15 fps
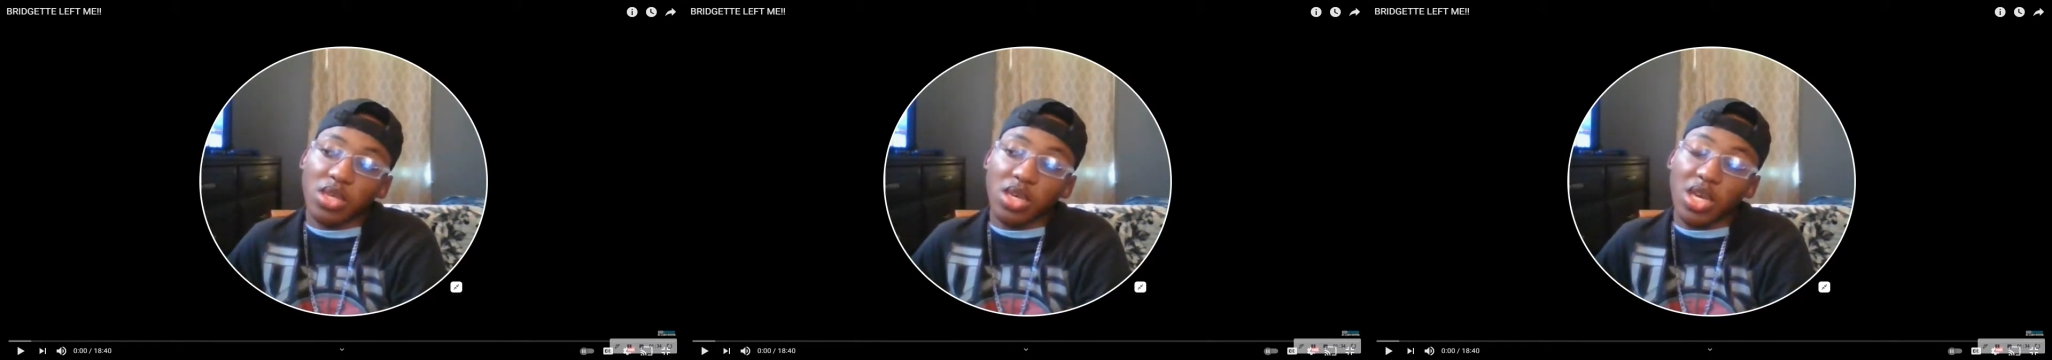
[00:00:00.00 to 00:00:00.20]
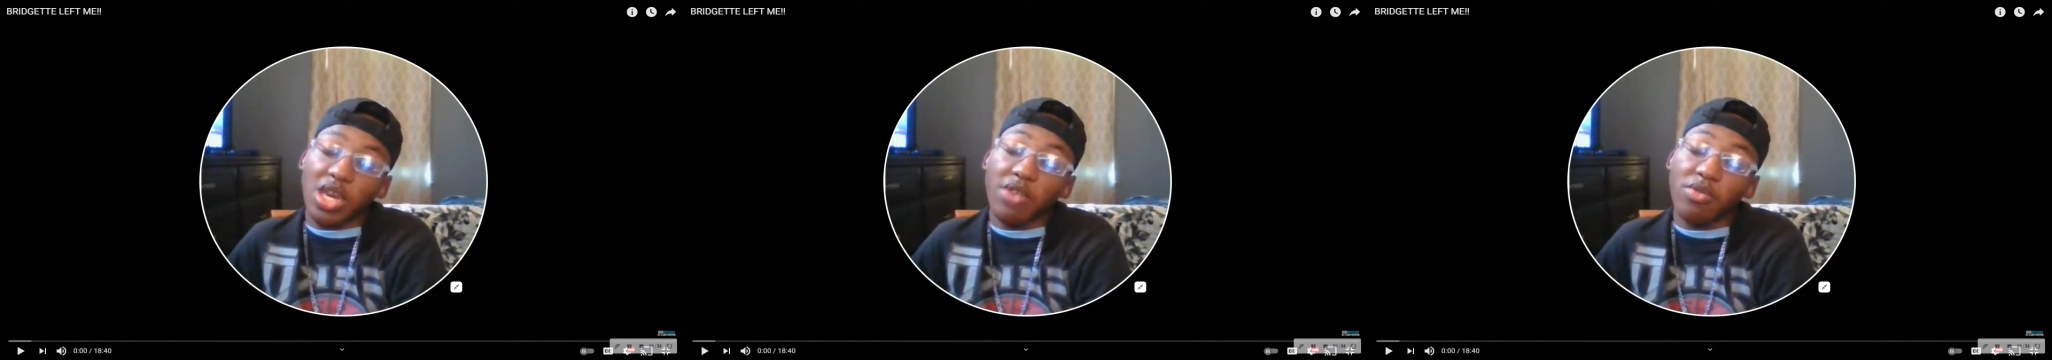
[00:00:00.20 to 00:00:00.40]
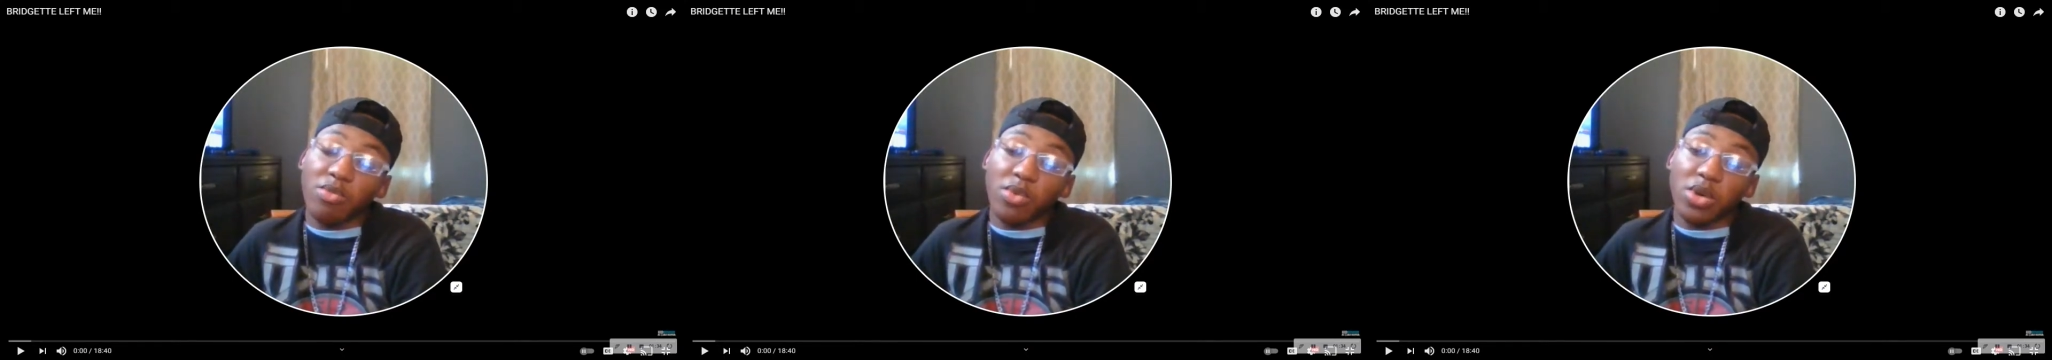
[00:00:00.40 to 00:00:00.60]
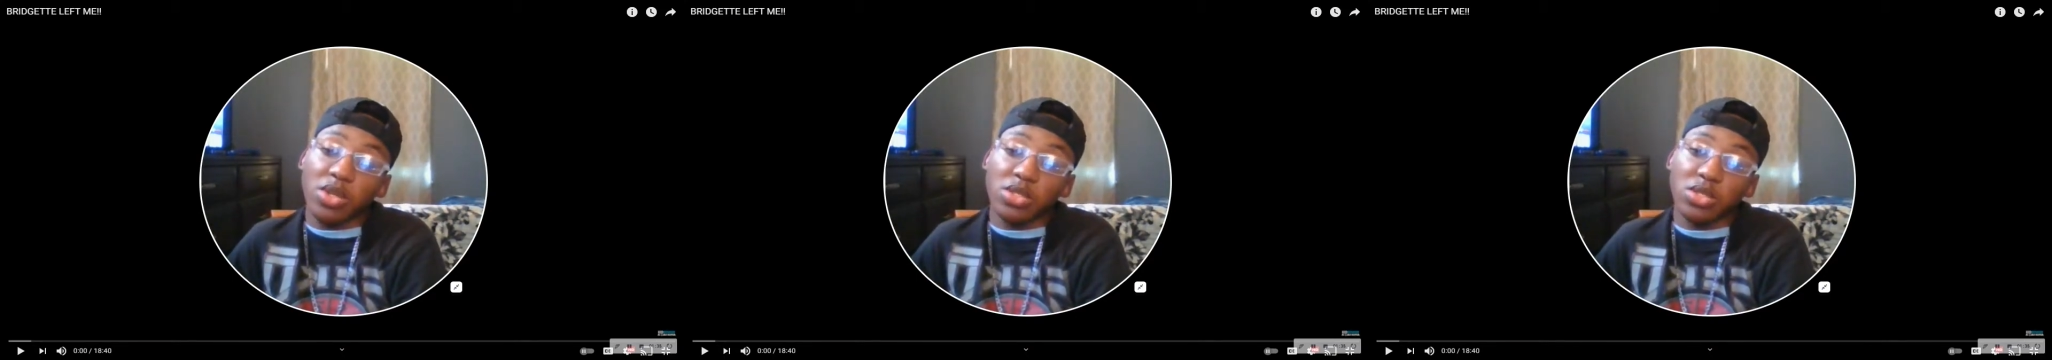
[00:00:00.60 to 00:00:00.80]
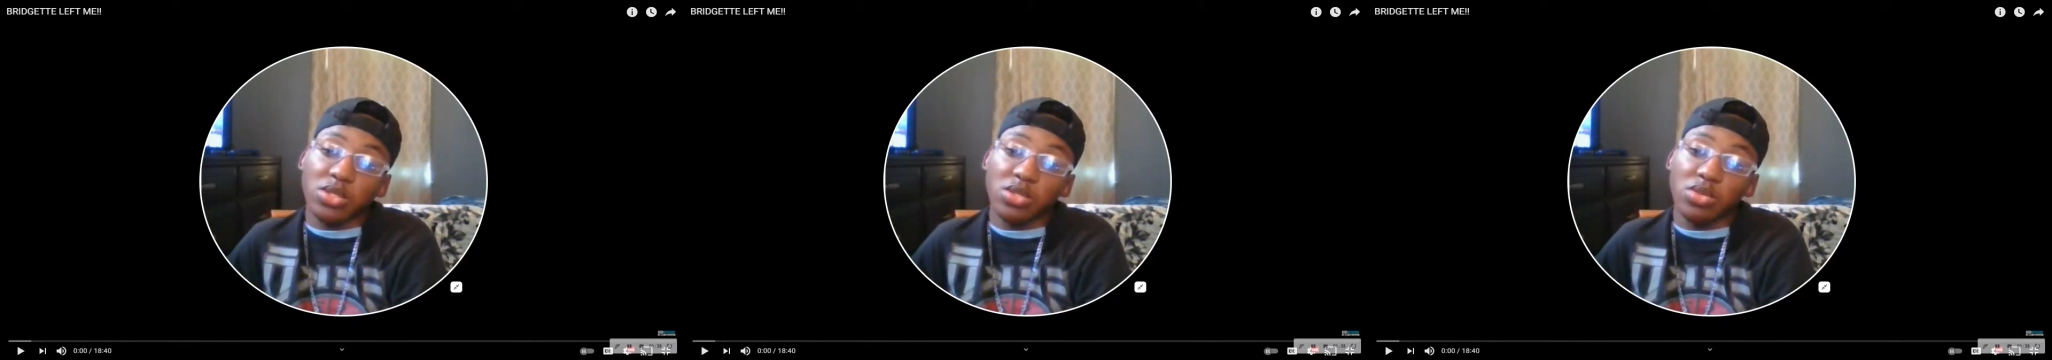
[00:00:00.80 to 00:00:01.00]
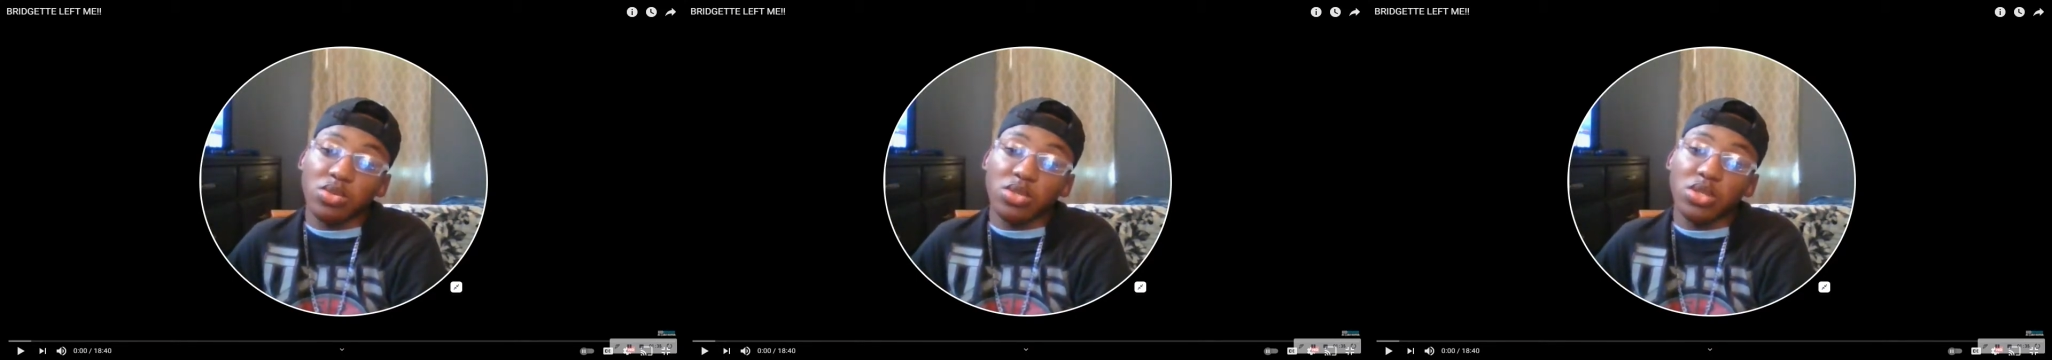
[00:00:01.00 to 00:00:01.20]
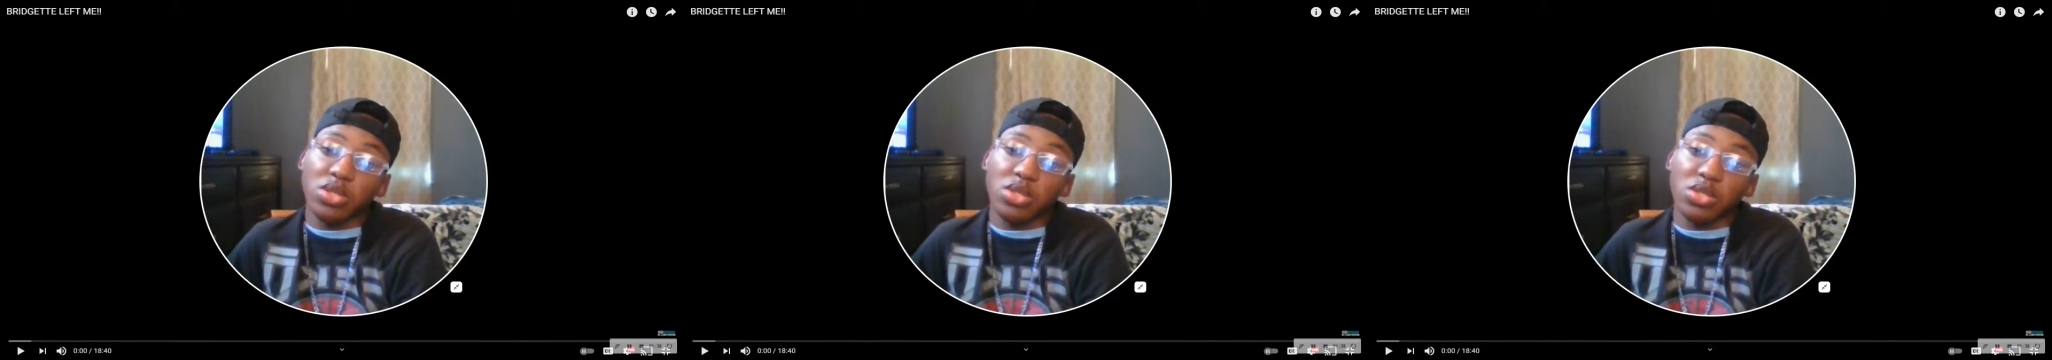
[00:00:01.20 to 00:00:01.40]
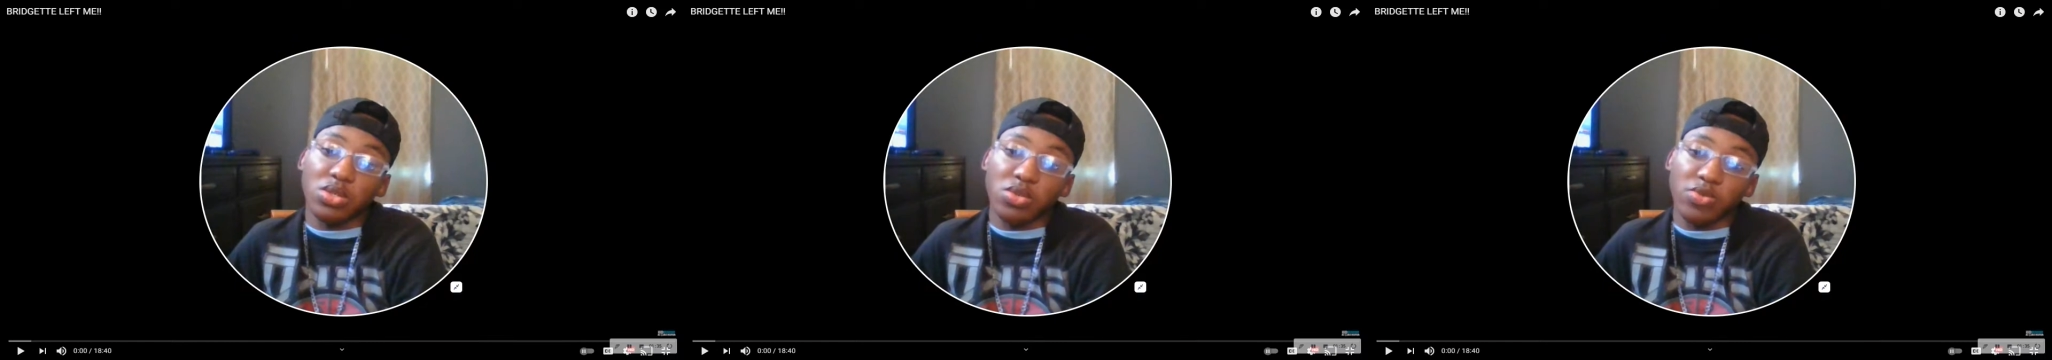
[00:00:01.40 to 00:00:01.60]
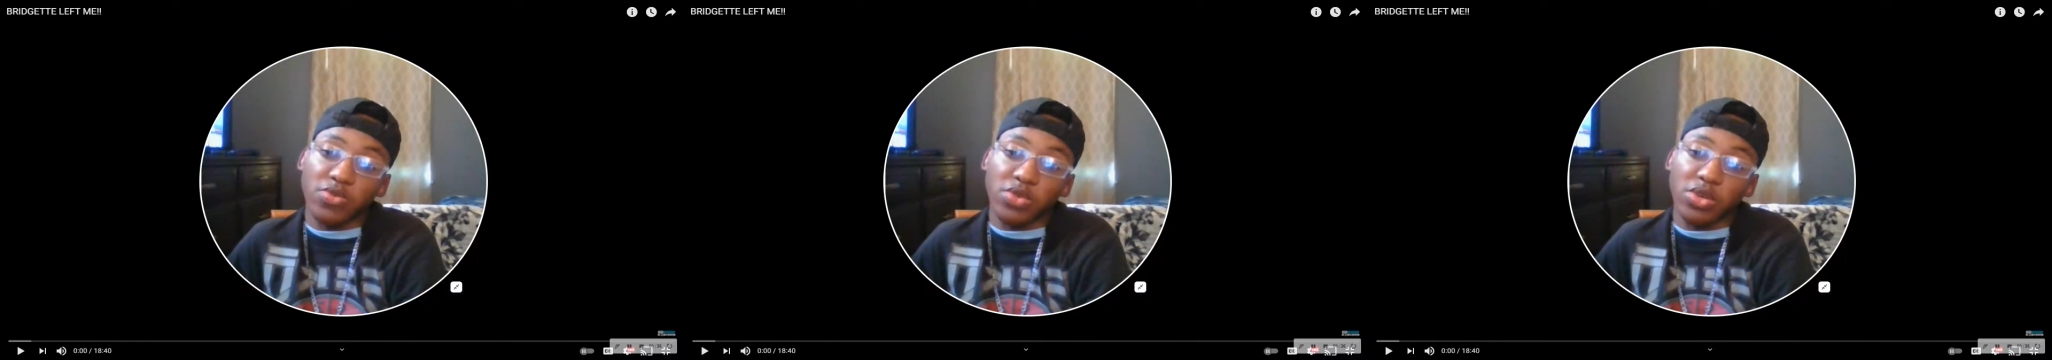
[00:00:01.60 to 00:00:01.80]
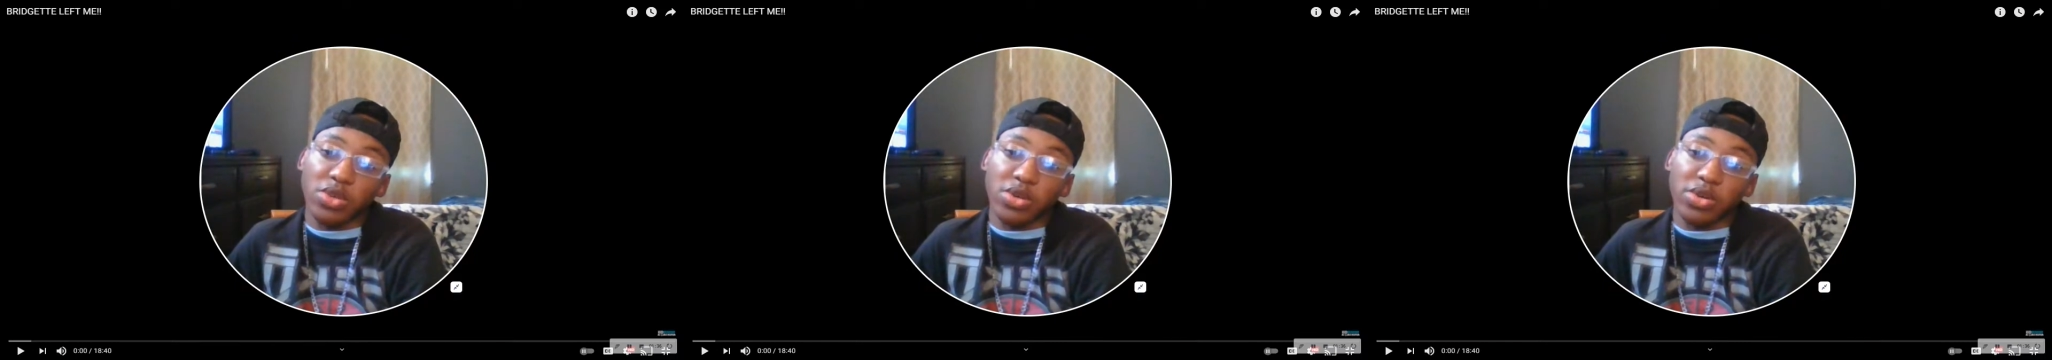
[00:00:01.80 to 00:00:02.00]
I haven't watched two of these new
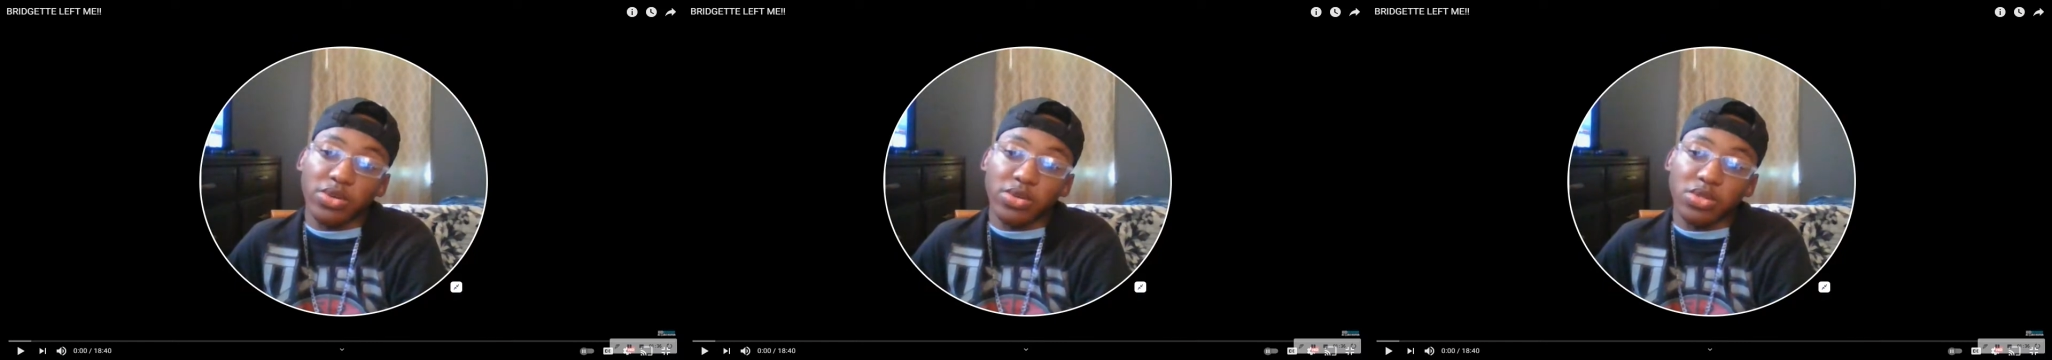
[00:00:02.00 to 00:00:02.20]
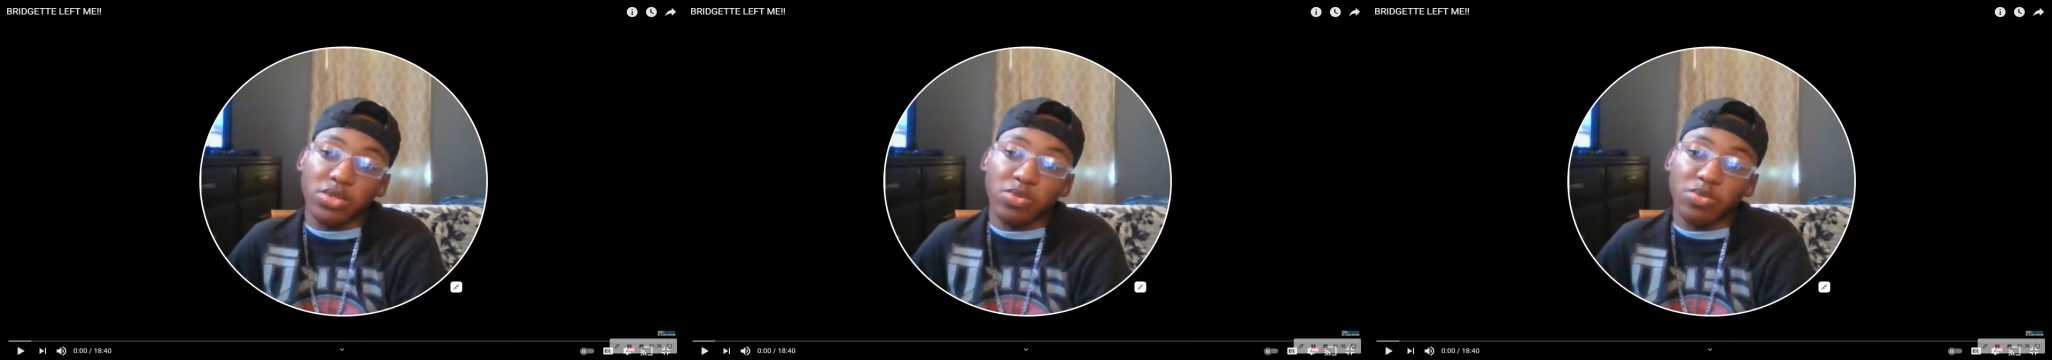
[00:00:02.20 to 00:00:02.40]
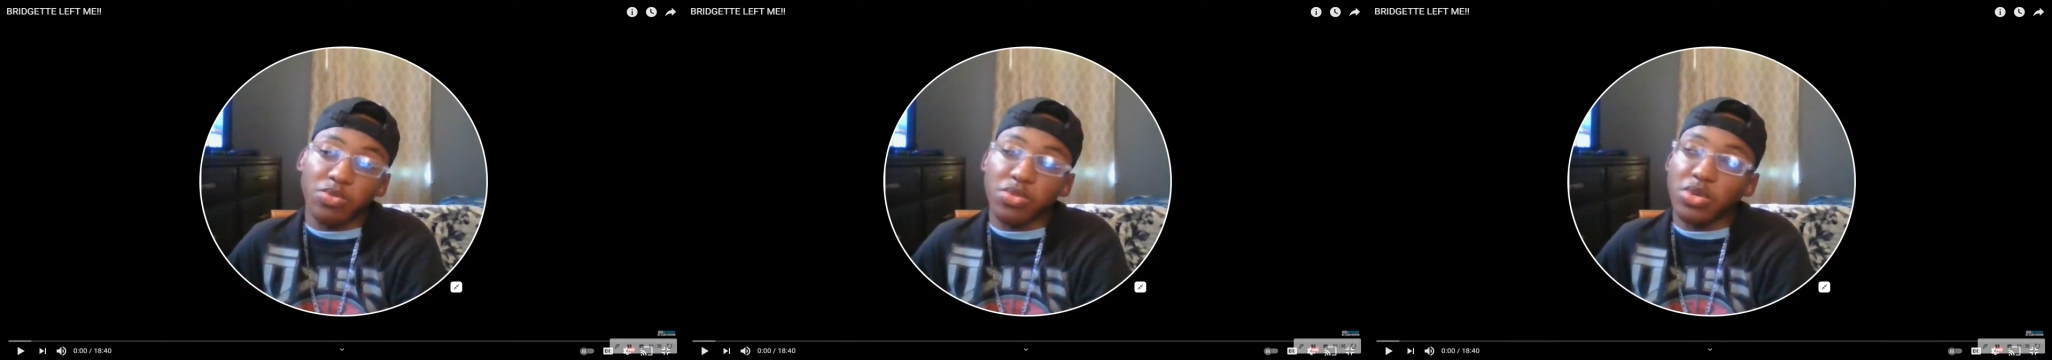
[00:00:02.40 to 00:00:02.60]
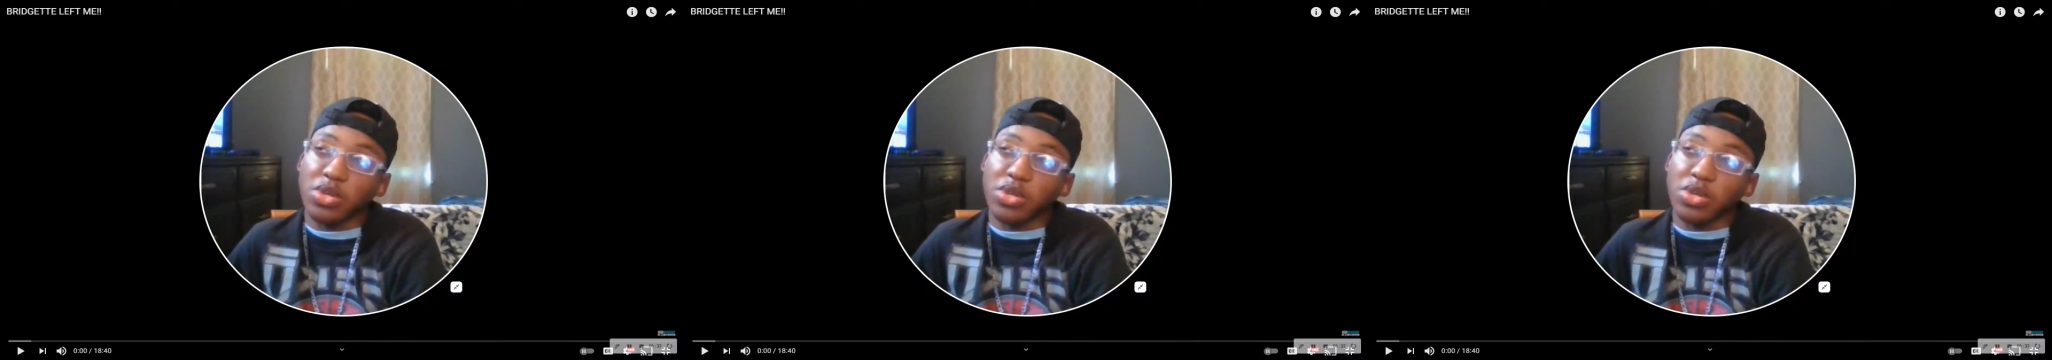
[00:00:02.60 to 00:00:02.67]
videos,